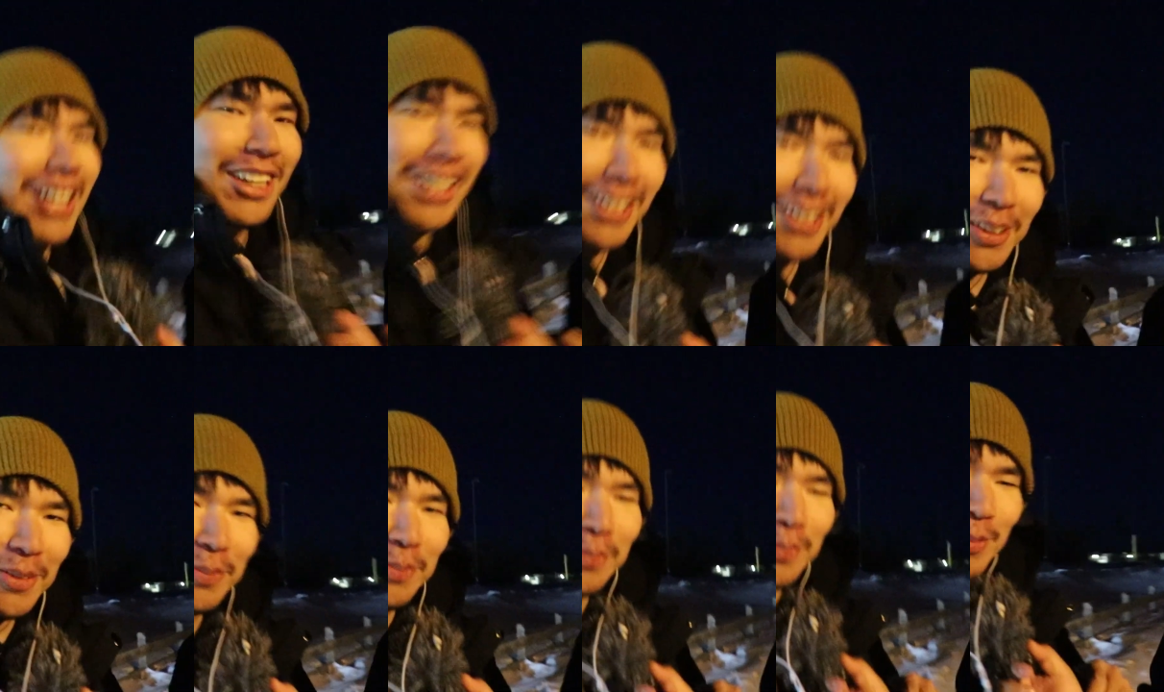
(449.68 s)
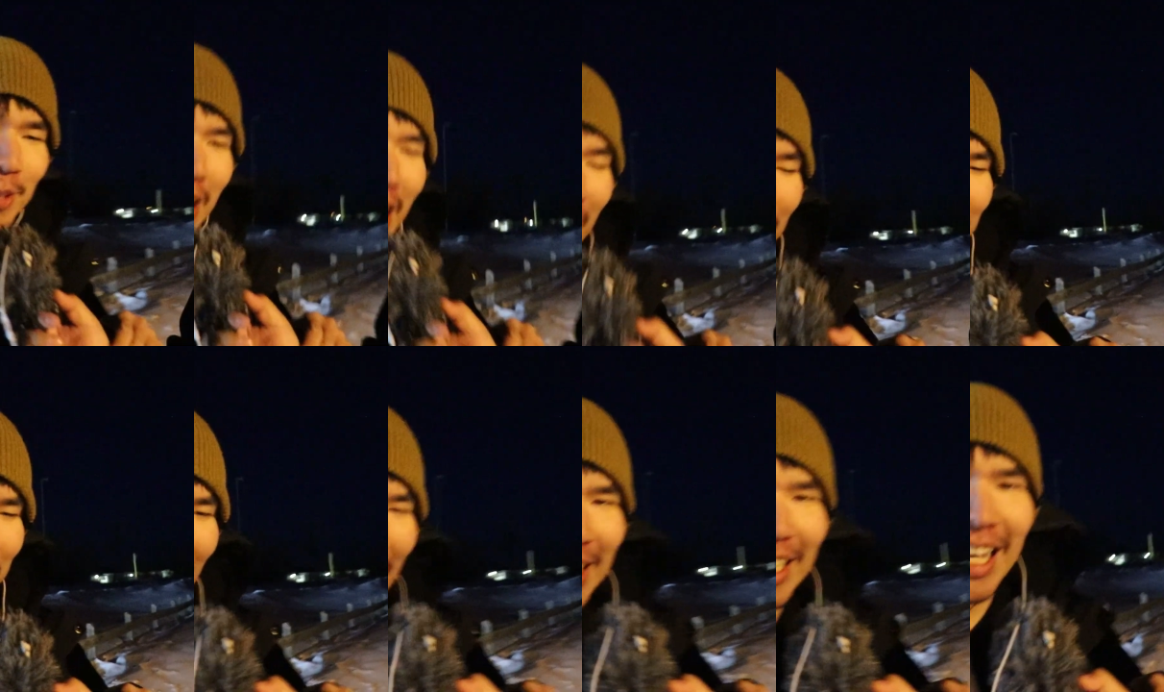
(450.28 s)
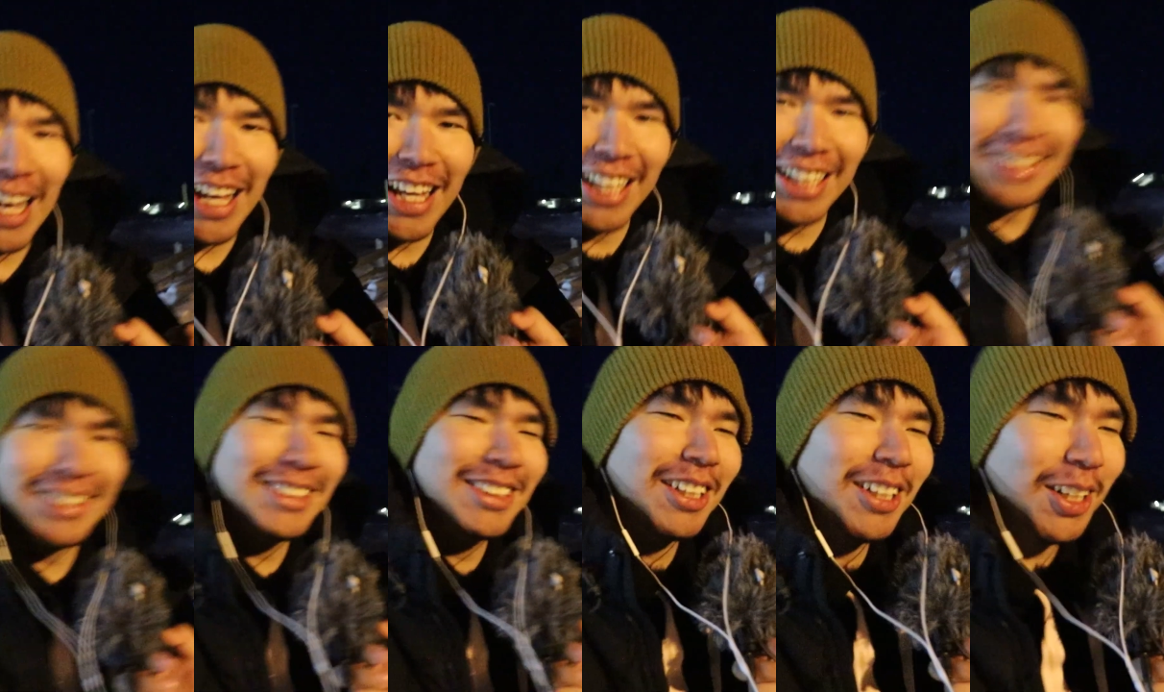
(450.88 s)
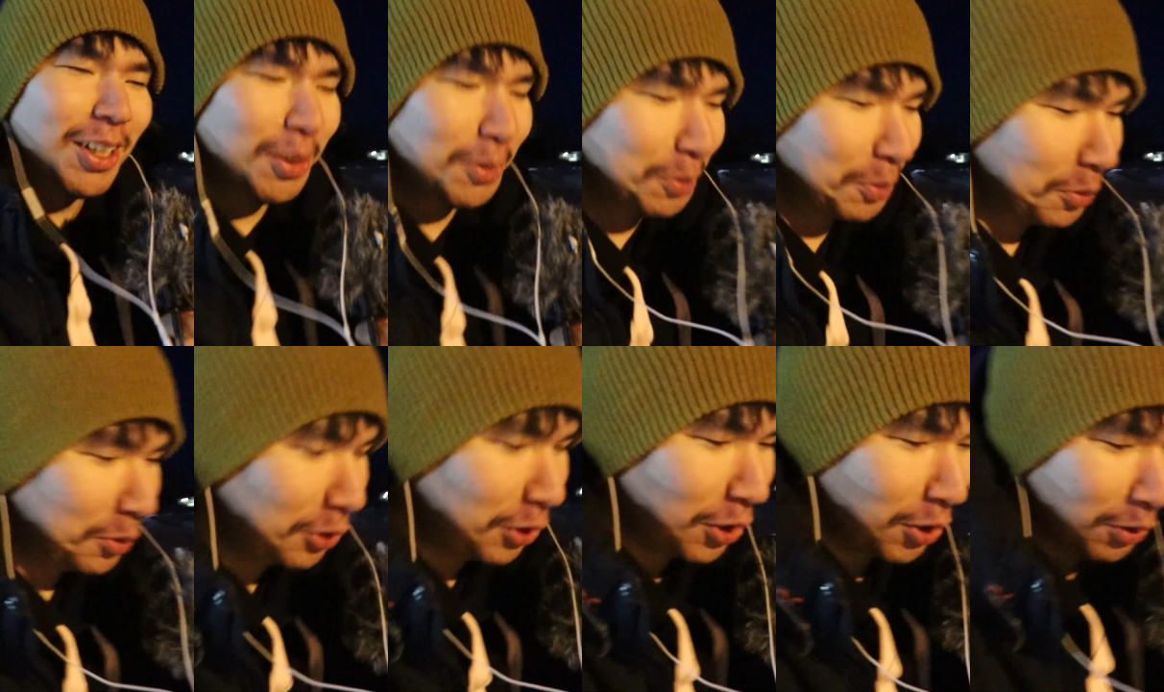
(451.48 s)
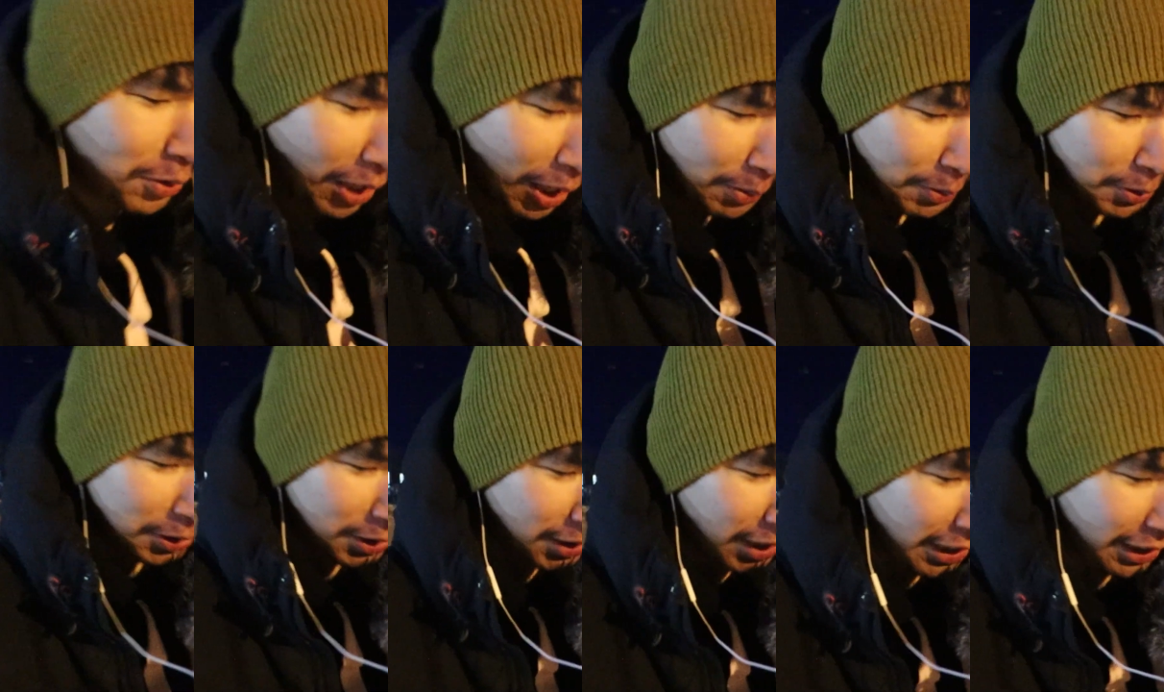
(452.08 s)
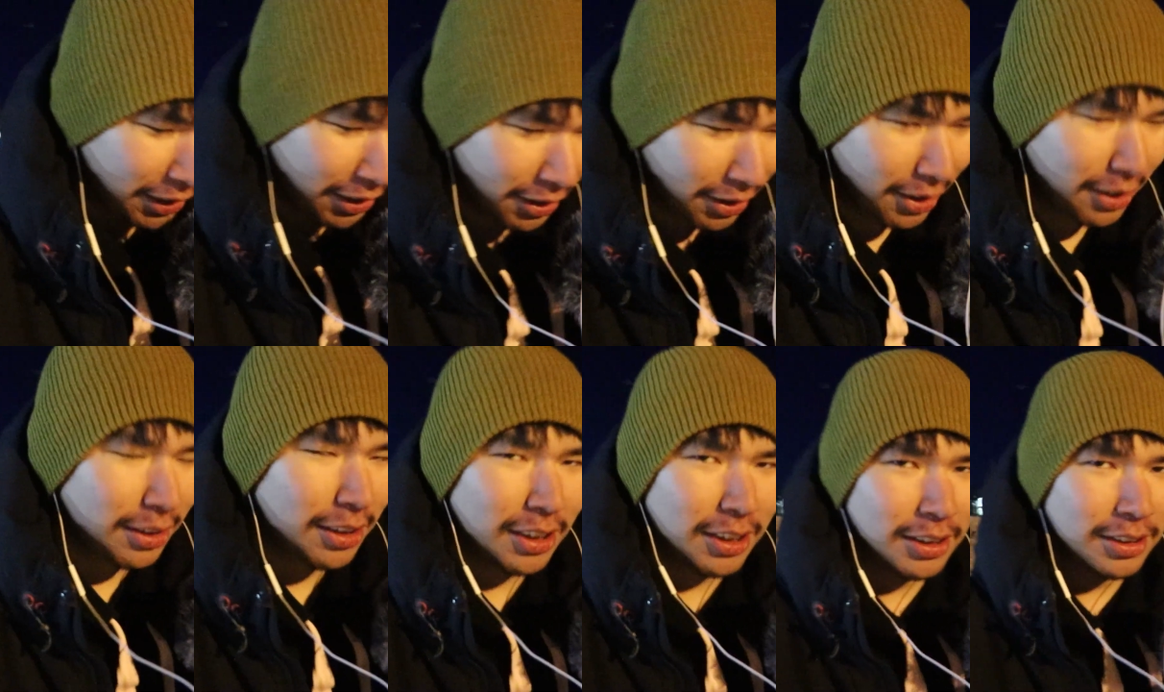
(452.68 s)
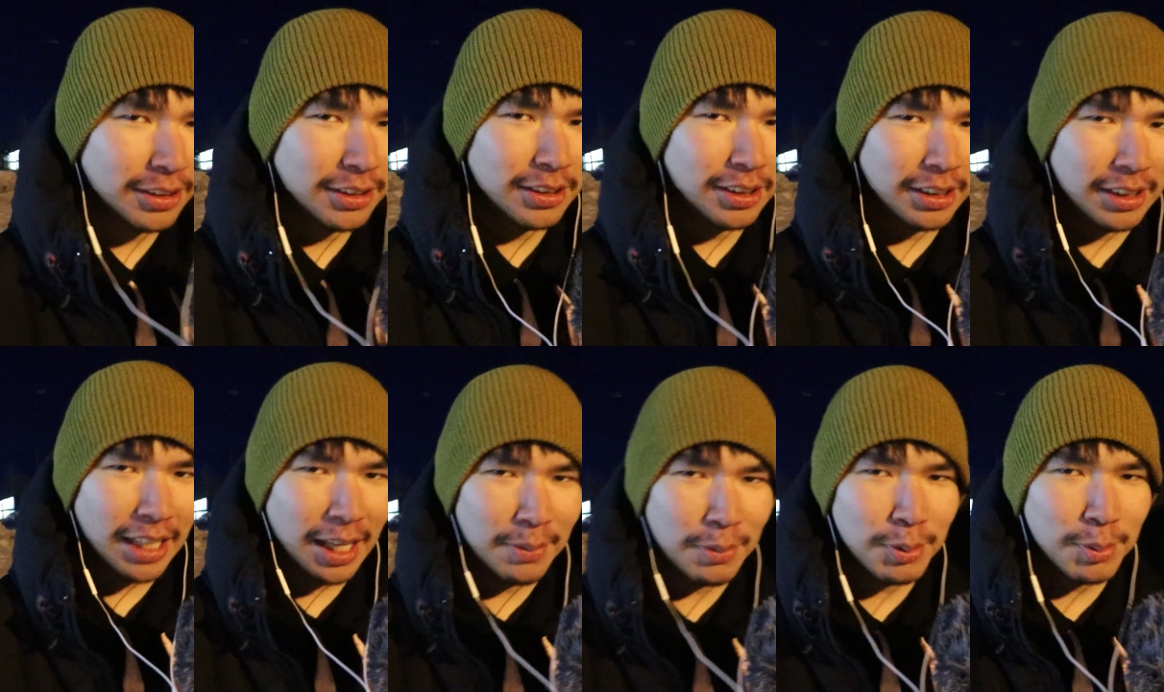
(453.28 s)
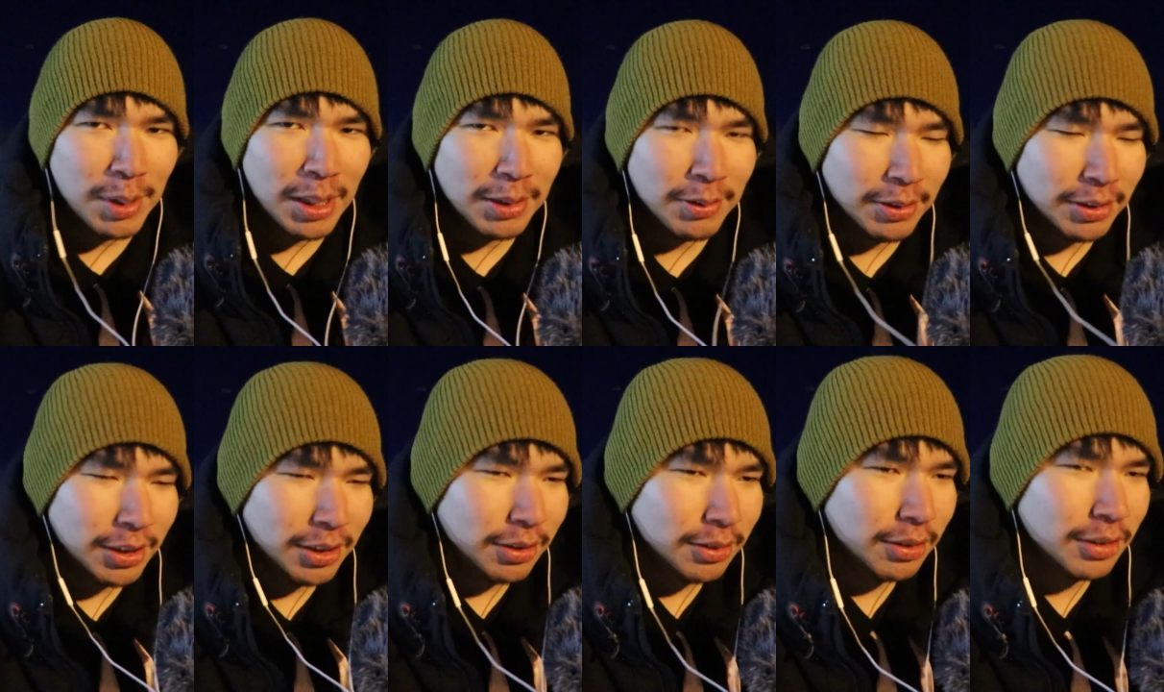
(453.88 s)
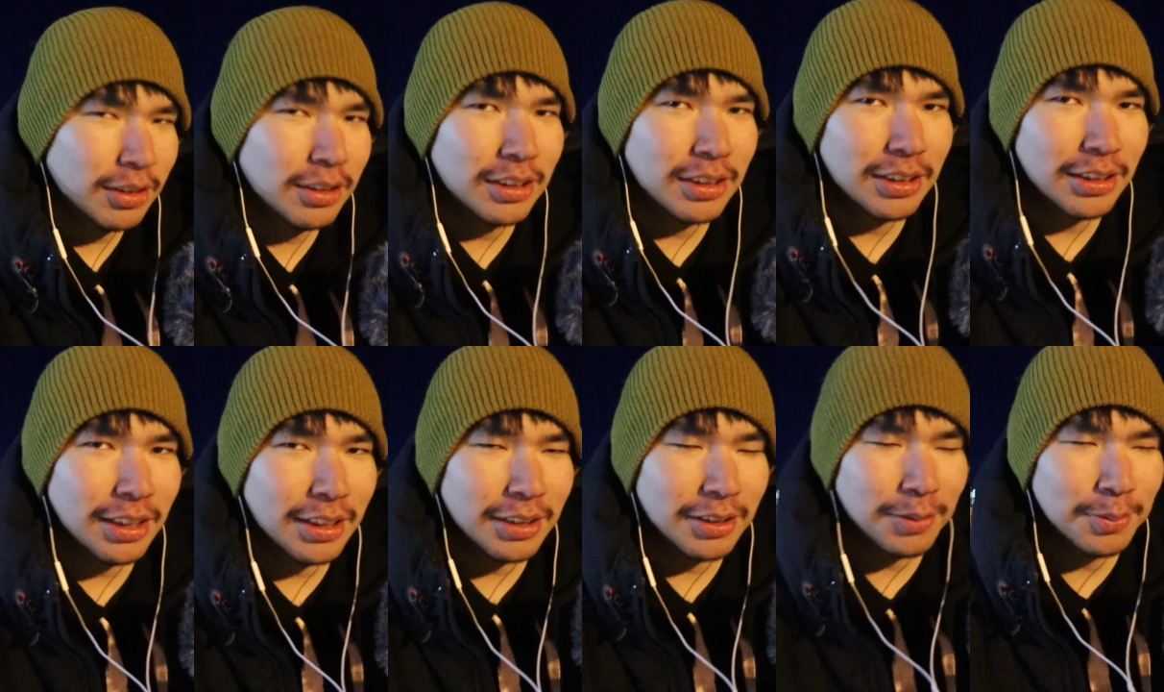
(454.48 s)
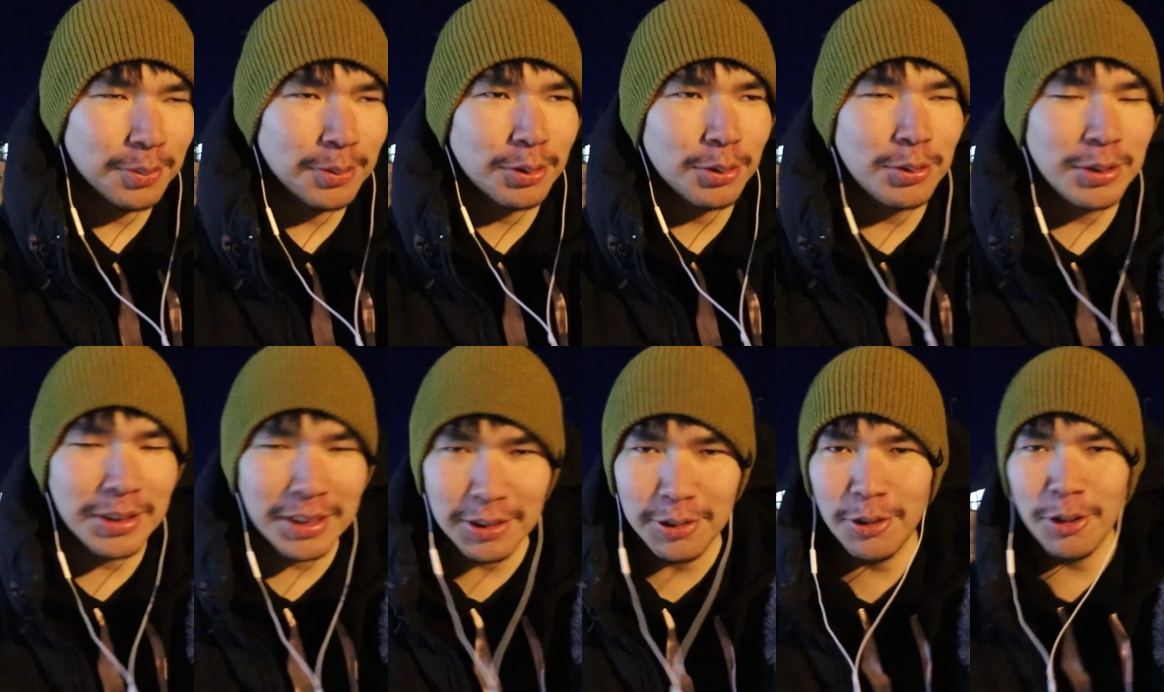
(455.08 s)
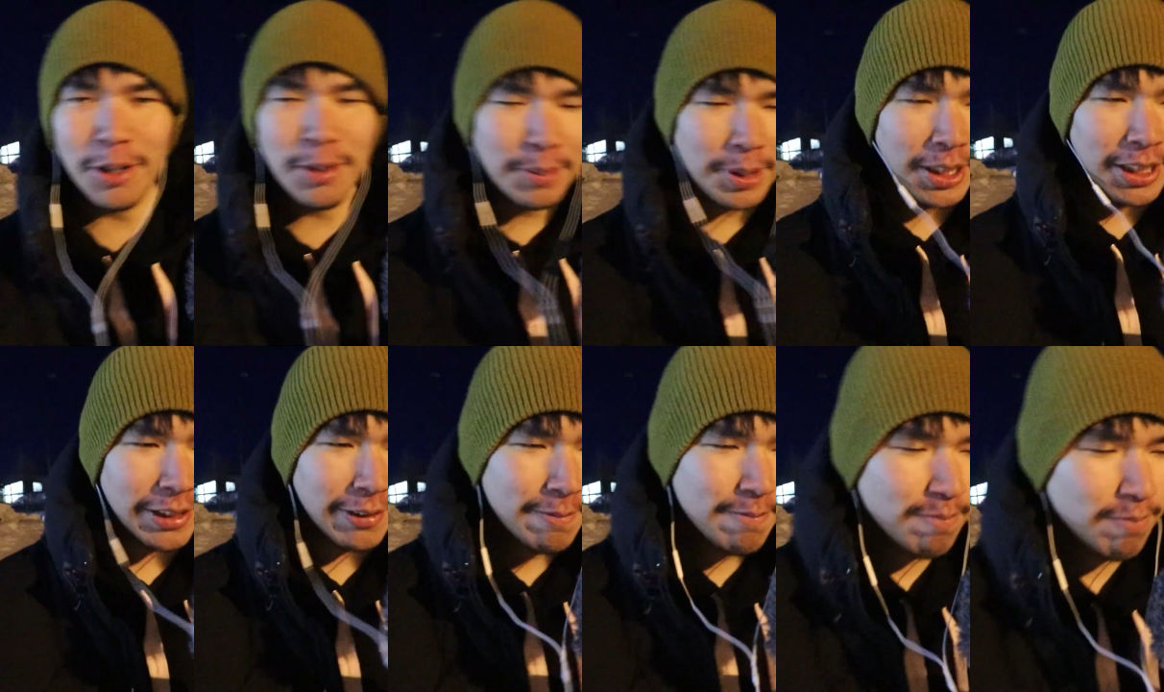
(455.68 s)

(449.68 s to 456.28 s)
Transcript: Um, I'm that guy. Um, you know, I'm just like the the cameraman right now. And I um, who's who am I?